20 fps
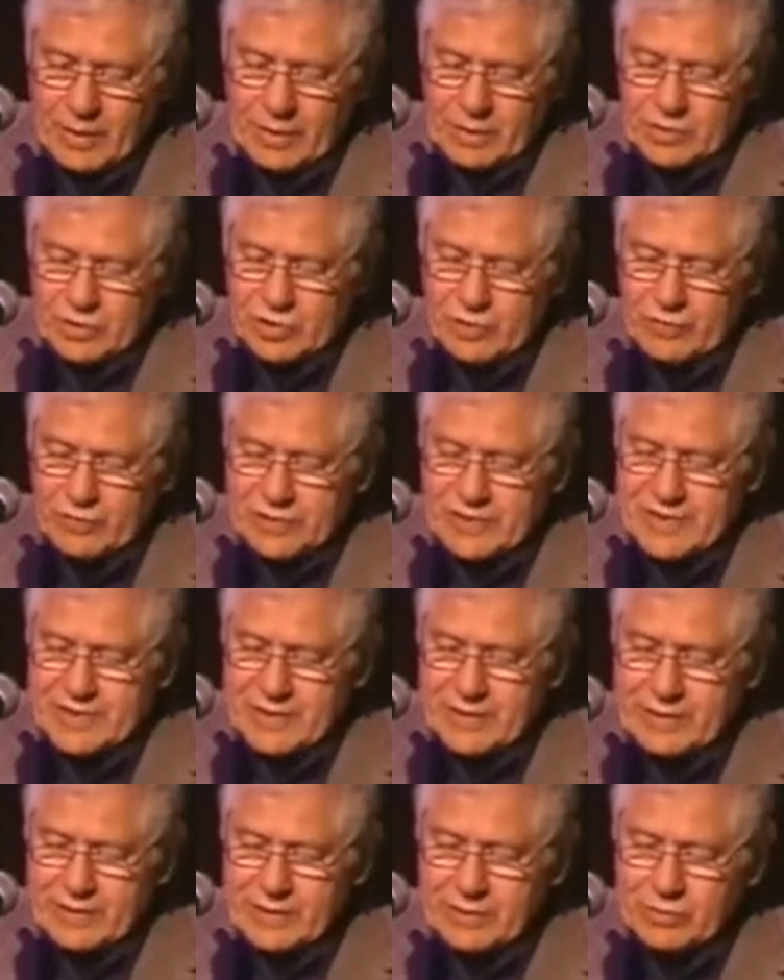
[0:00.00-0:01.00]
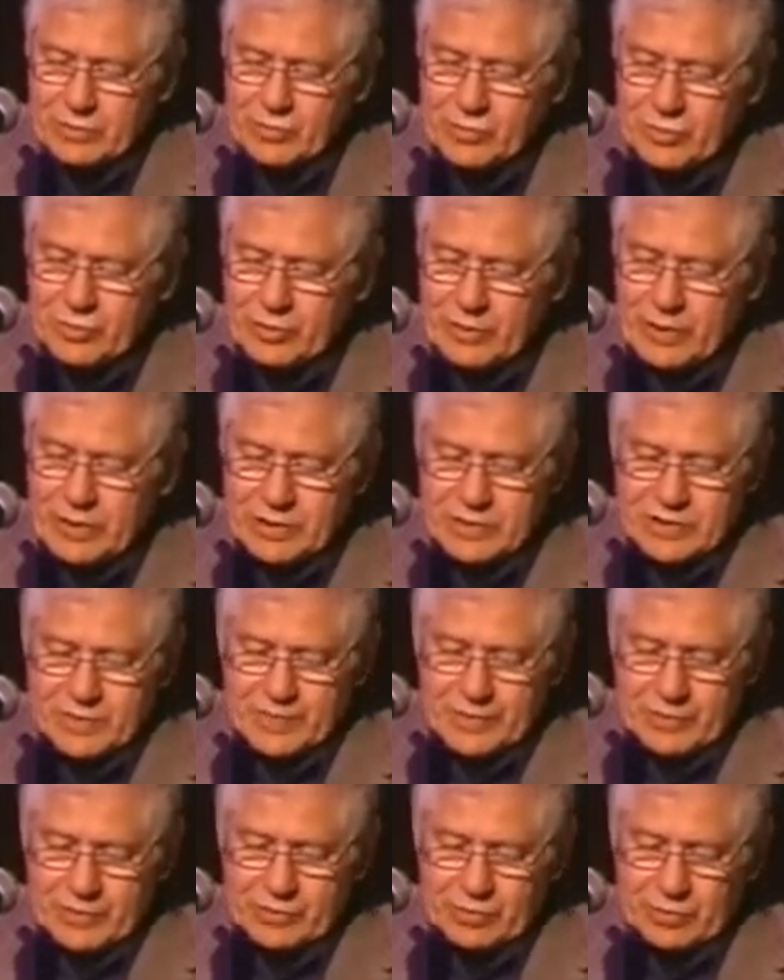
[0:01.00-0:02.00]
She was taken to the
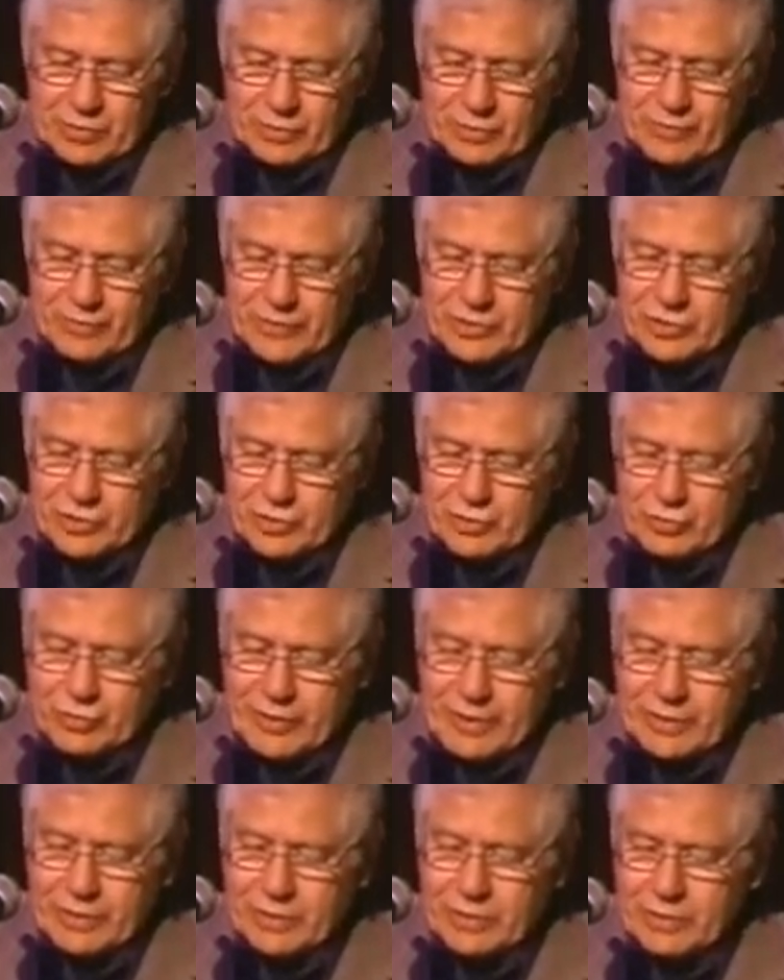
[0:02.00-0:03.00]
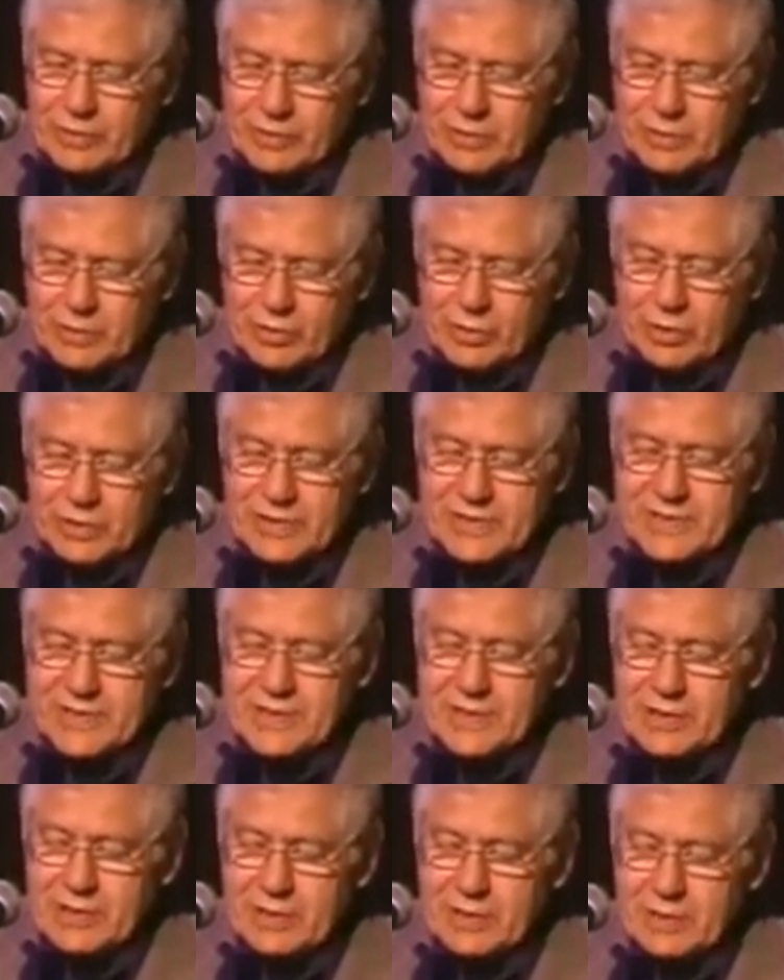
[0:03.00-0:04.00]
hospital, which you can all
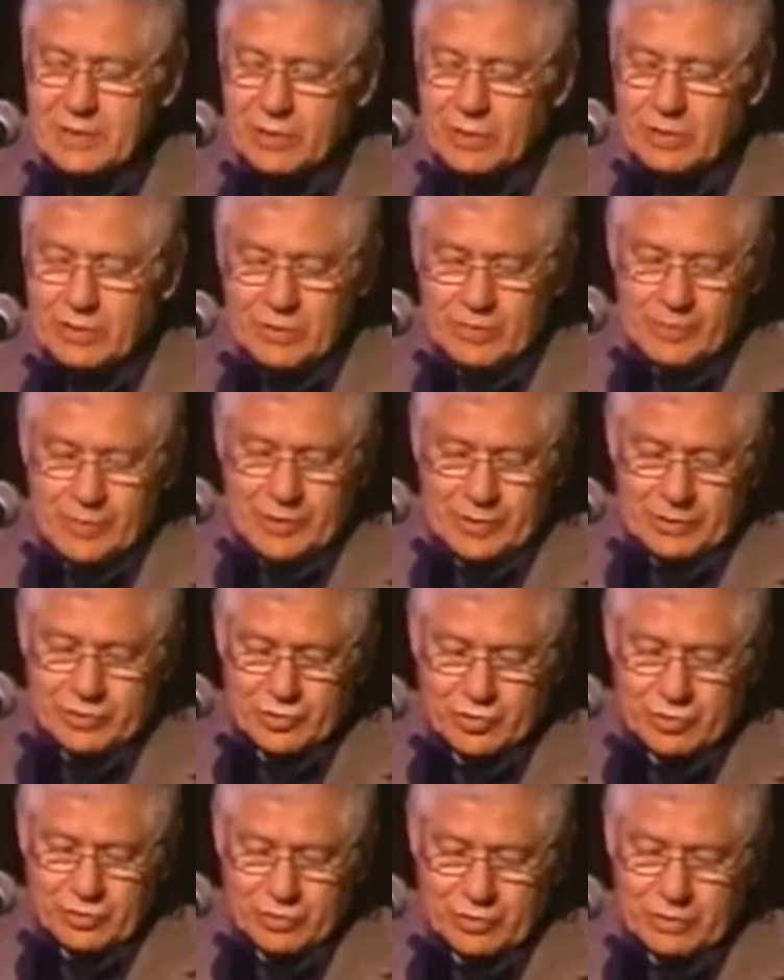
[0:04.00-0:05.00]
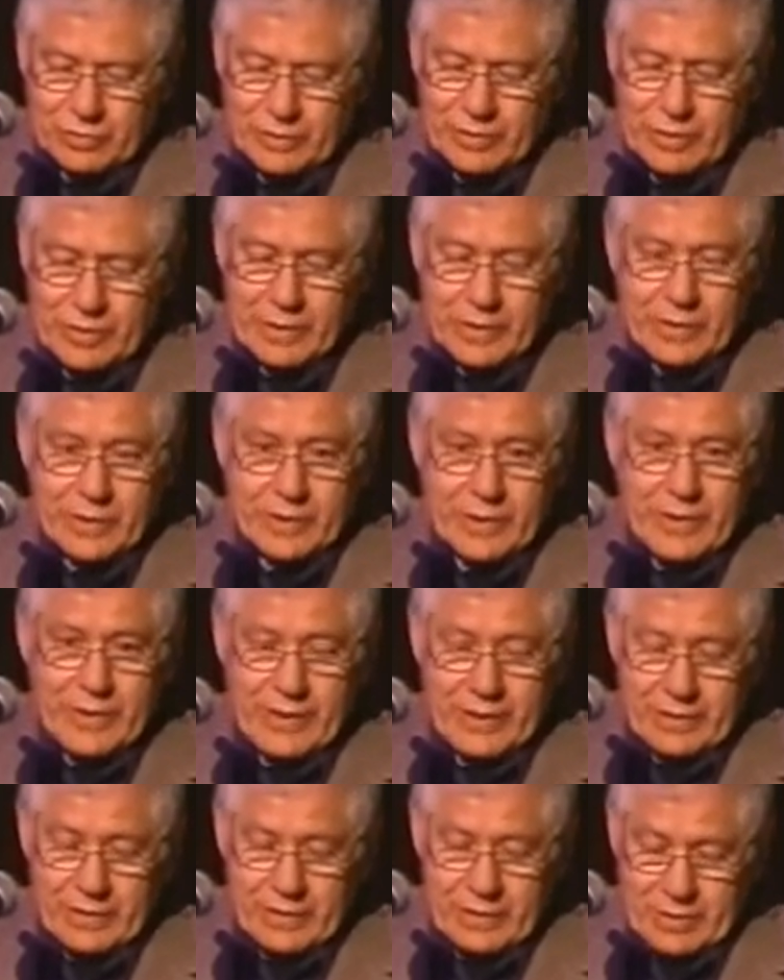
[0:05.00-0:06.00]
see on the picture
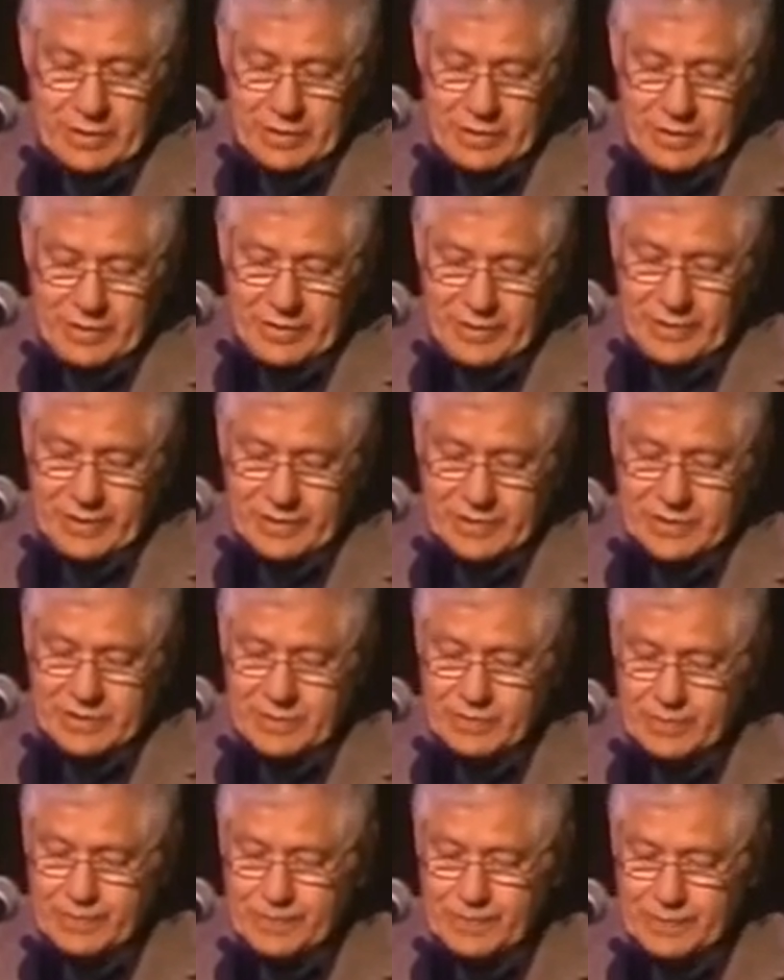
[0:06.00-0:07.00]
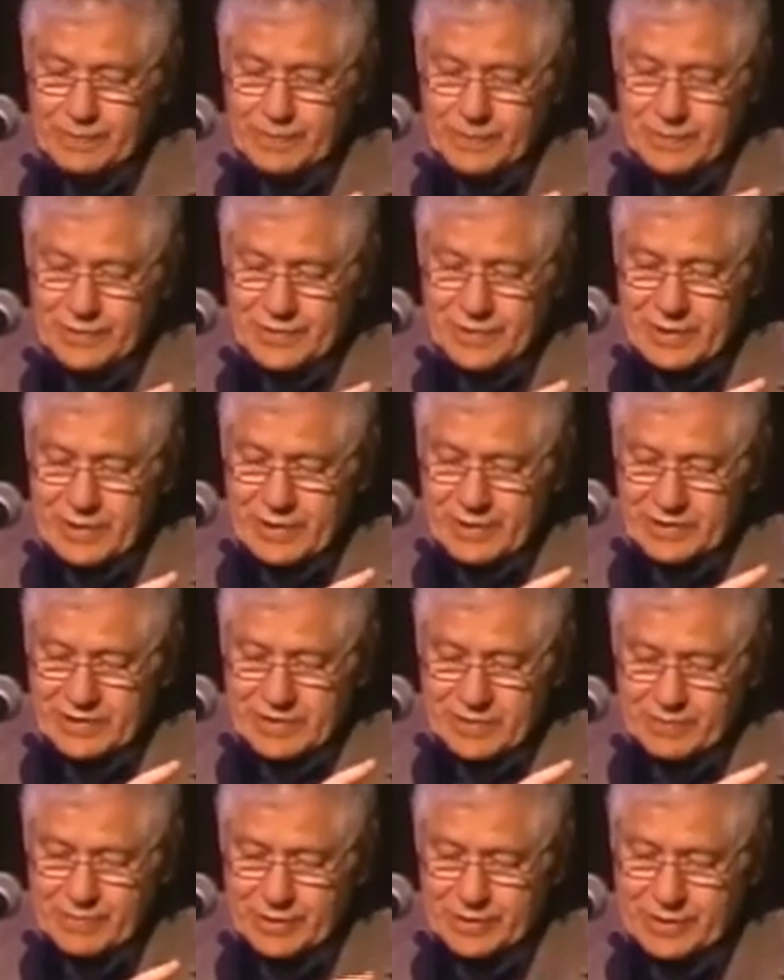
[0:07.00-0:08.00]
in the
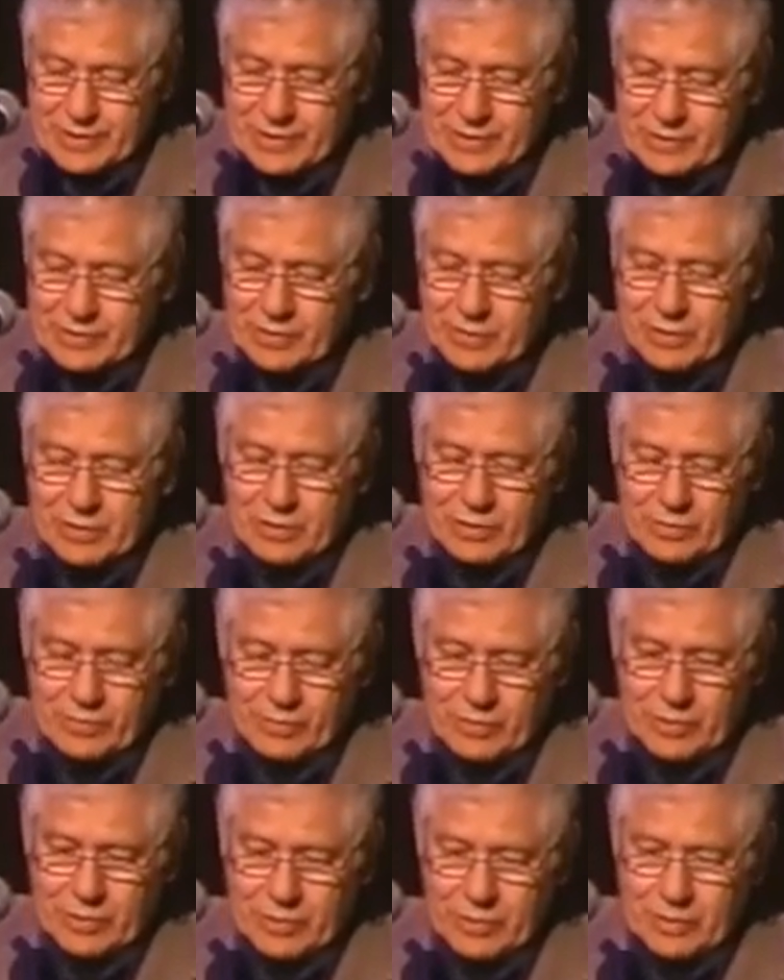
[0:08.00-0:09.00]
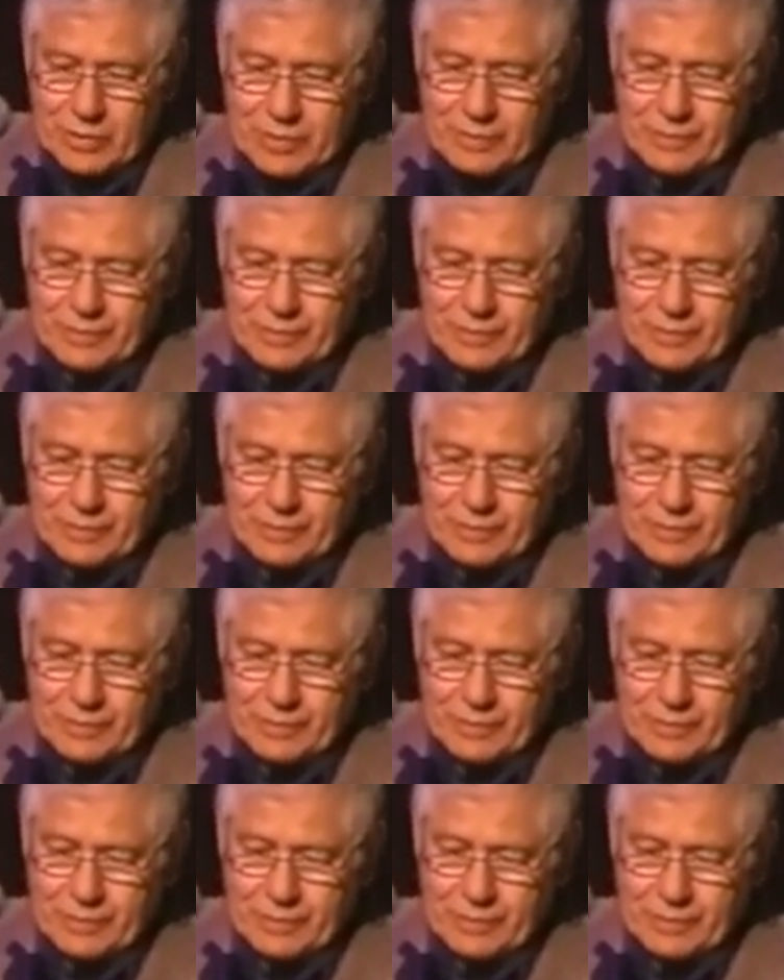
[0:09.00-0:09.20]
exhibited on the wall.